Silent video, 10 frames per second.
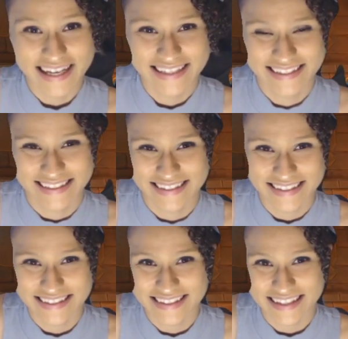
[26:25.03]

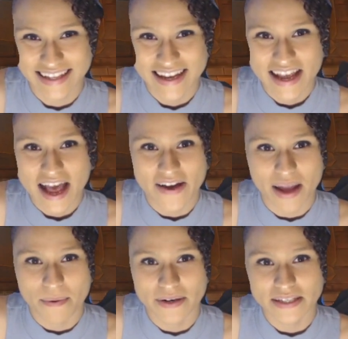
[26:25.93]
Okay,
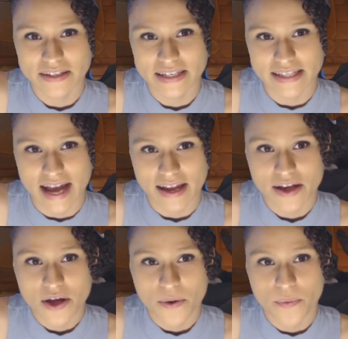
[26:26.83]
opponent's going to attack.
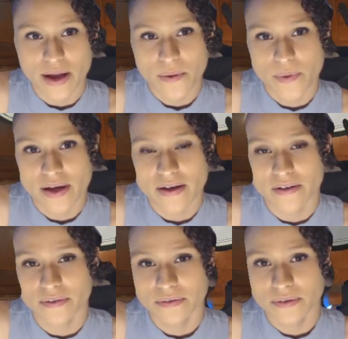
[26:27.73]
We
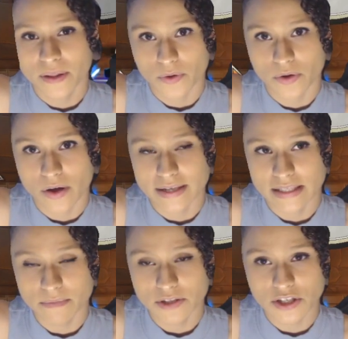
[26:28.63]
will
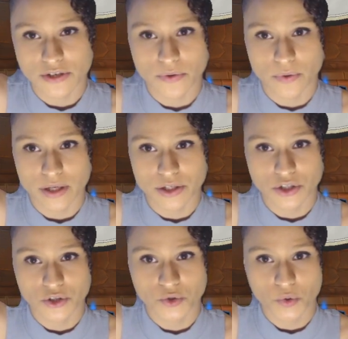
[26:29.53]
attempt to
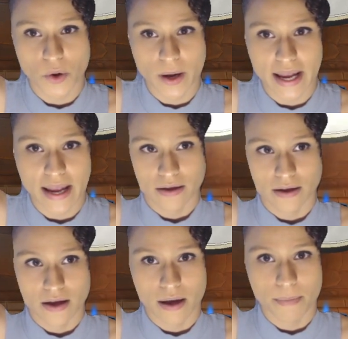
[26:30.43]
destroy
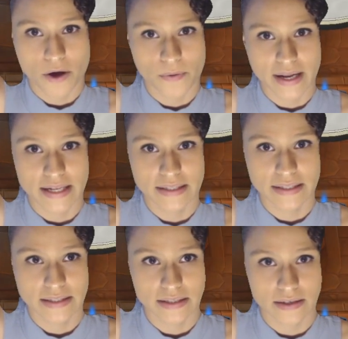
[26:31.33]

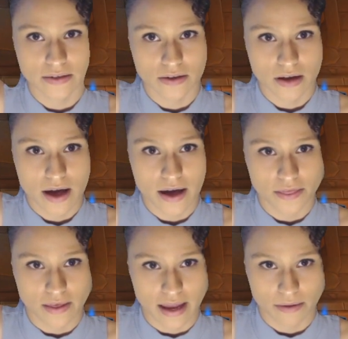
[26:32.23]
opponent's
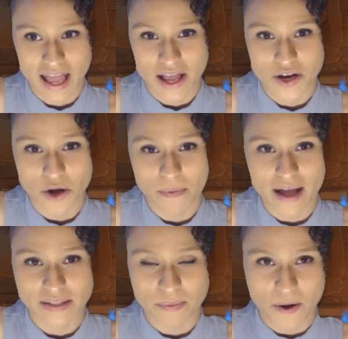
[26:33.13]
thing. No
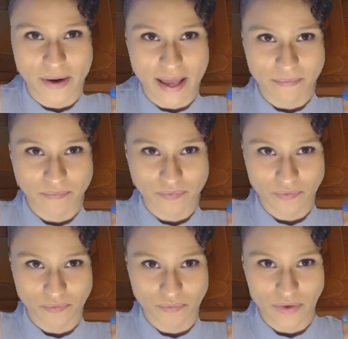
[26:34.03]
blocks, opponent.
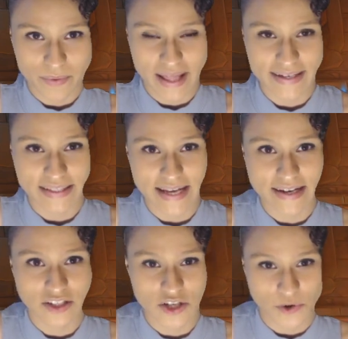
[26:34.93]
We would like to
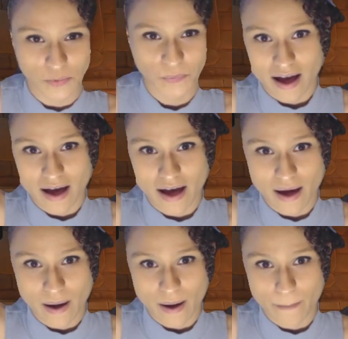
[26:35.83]
take 2.
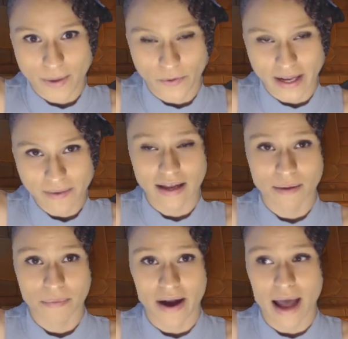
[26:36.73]
Opponent,
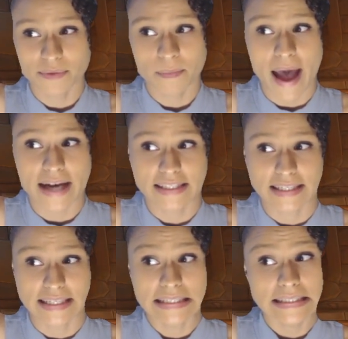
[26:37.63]
perhaps
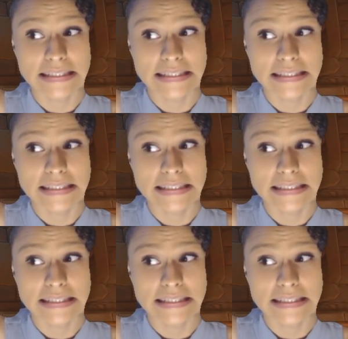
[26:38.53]
passing.